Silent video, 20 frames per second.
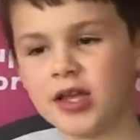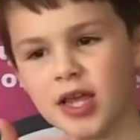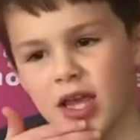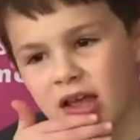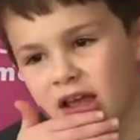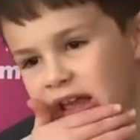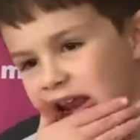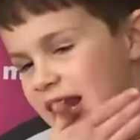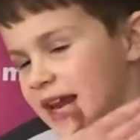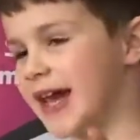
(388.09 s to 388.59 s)
Yeah,
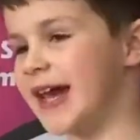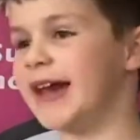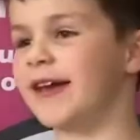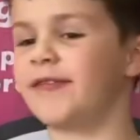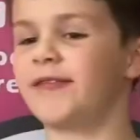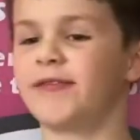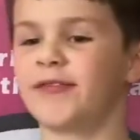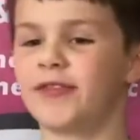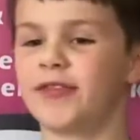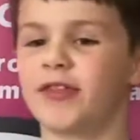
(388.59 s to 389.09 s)
can I
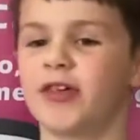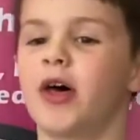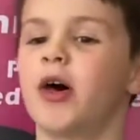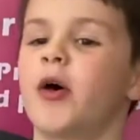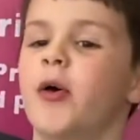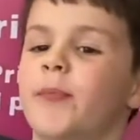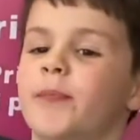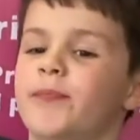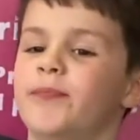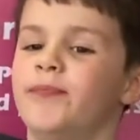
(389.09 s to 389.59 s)
have
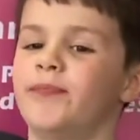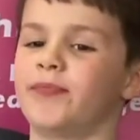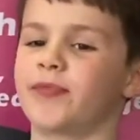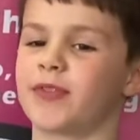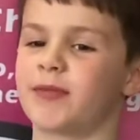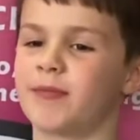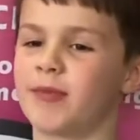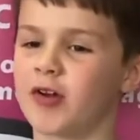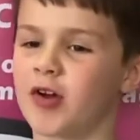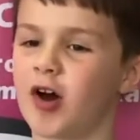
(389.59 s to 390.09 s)
the,
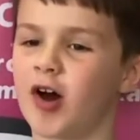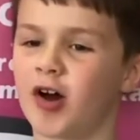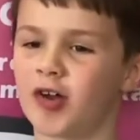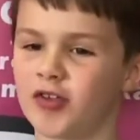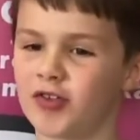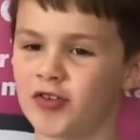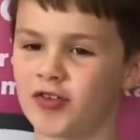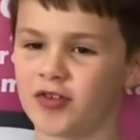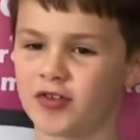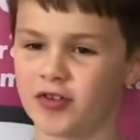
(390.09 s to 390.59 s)
my
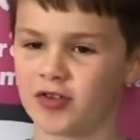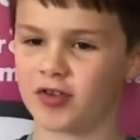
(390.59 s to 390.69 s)
cards?